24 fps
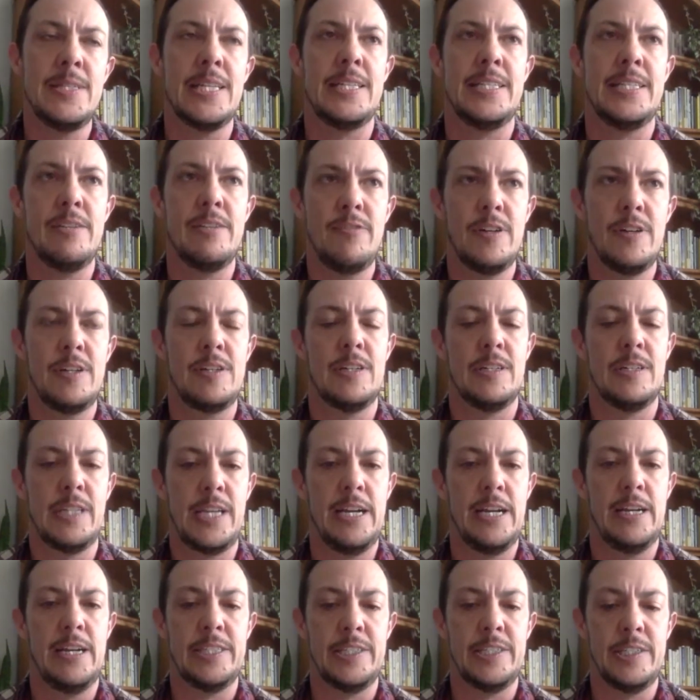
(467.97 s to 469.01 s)
difficult
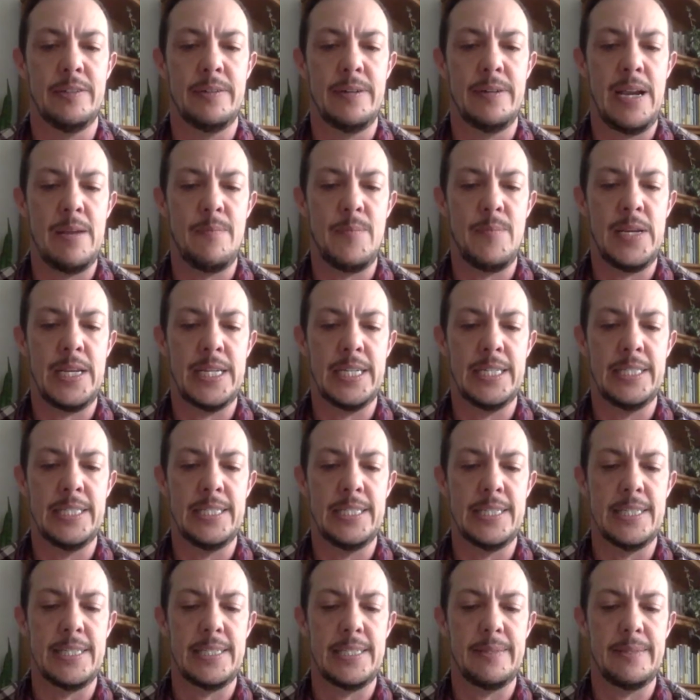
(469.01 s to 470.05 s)
character to write
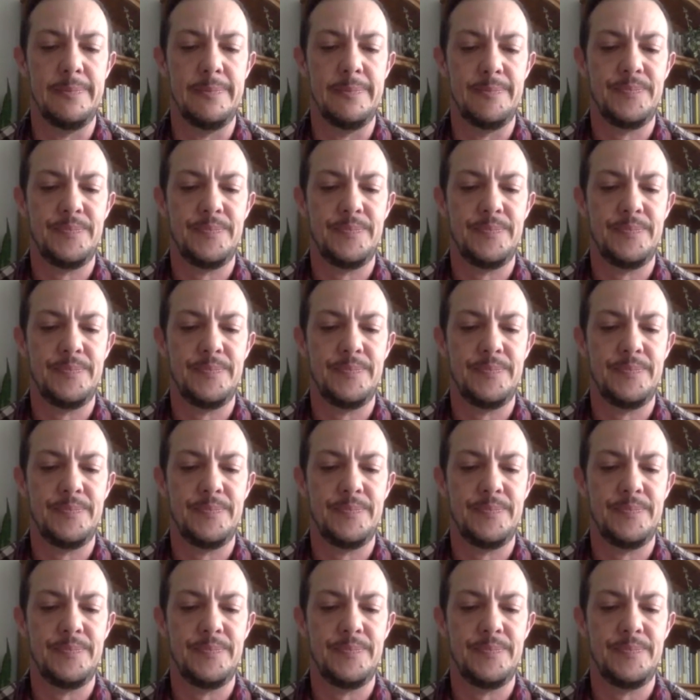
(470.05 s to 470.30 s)
because,